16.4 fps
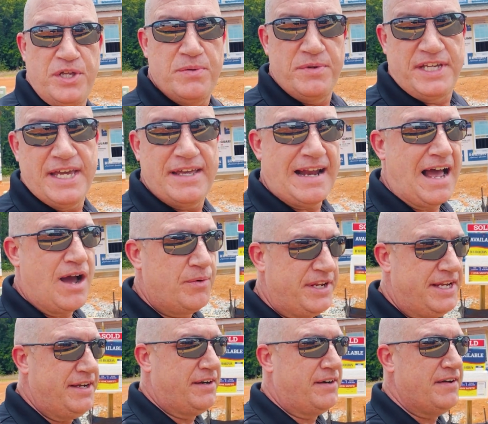you get out
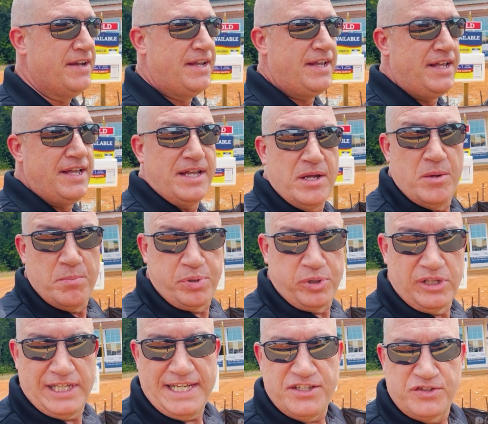here,
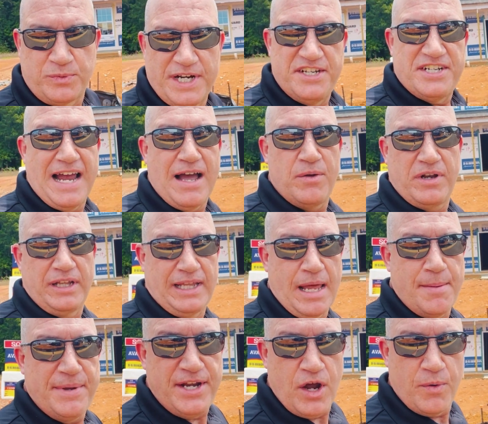please reach out and
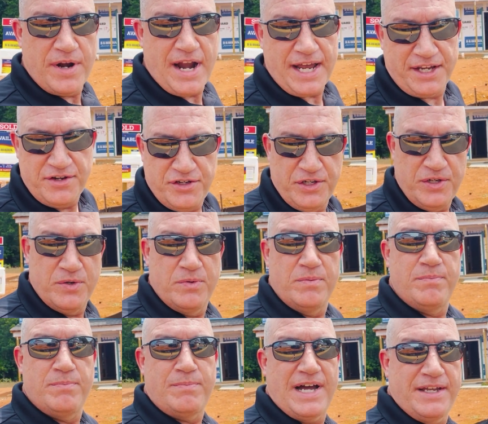let me know what I can do.
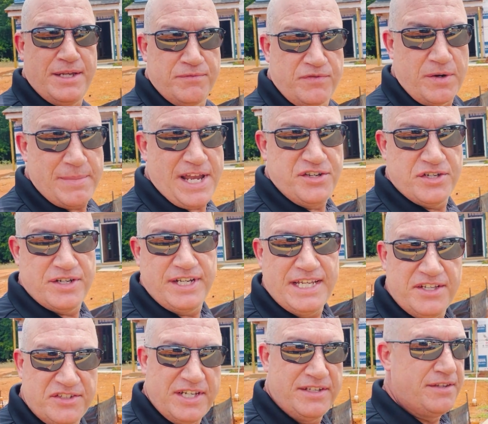My information
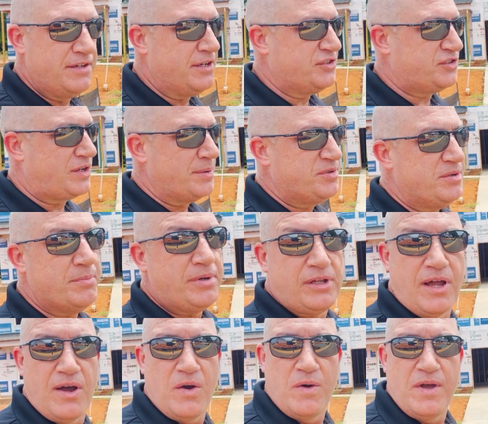is in the description
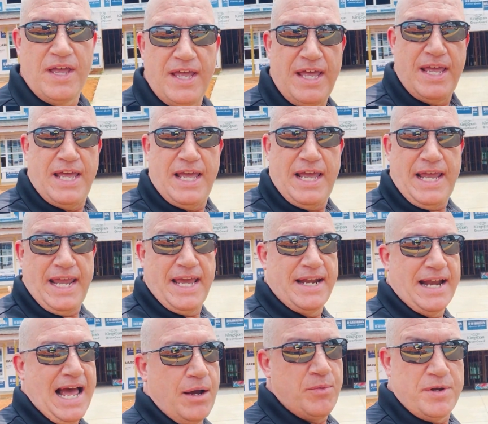below
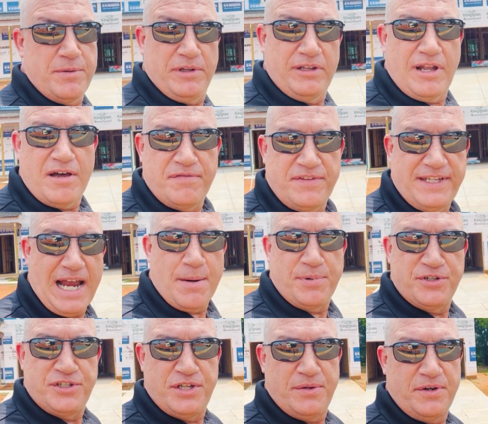and I would love the
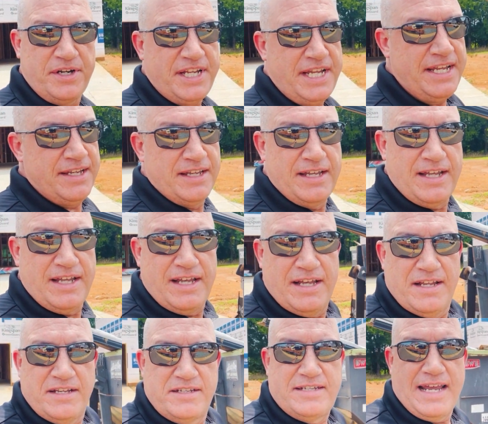opportunity
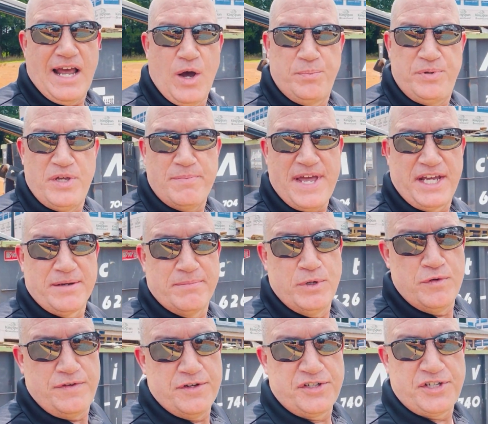to help you make a
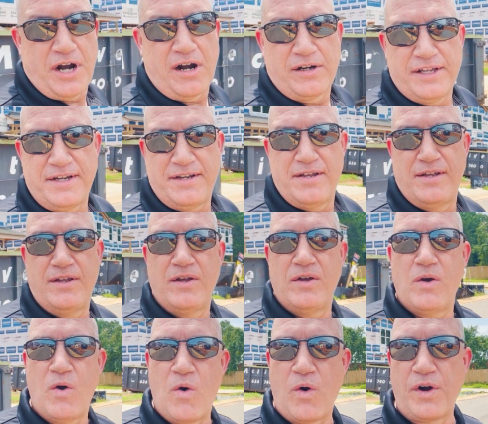move to Charlotte,
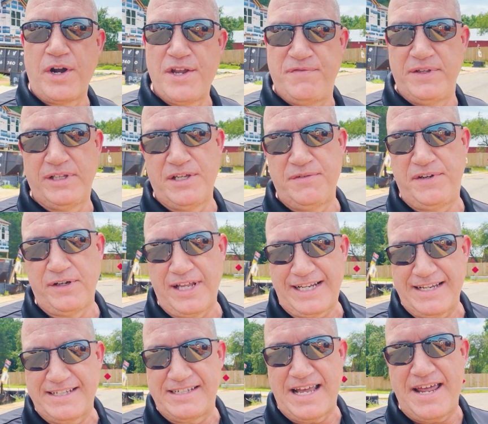or if you live here,
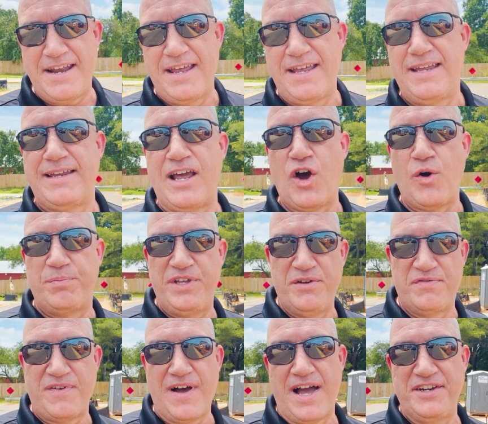like I said, help you
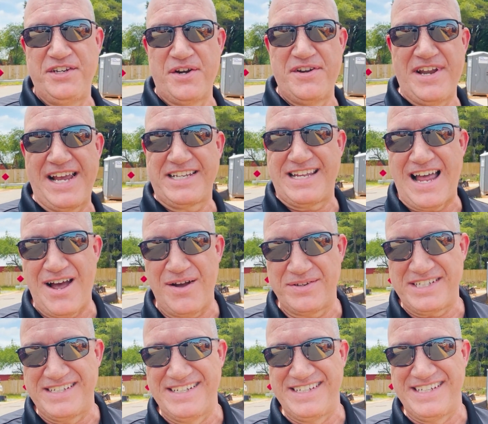find your next
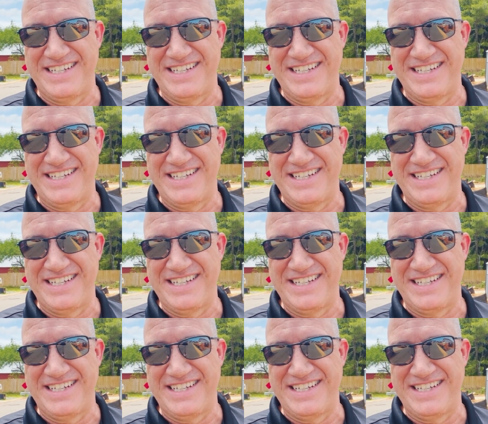house.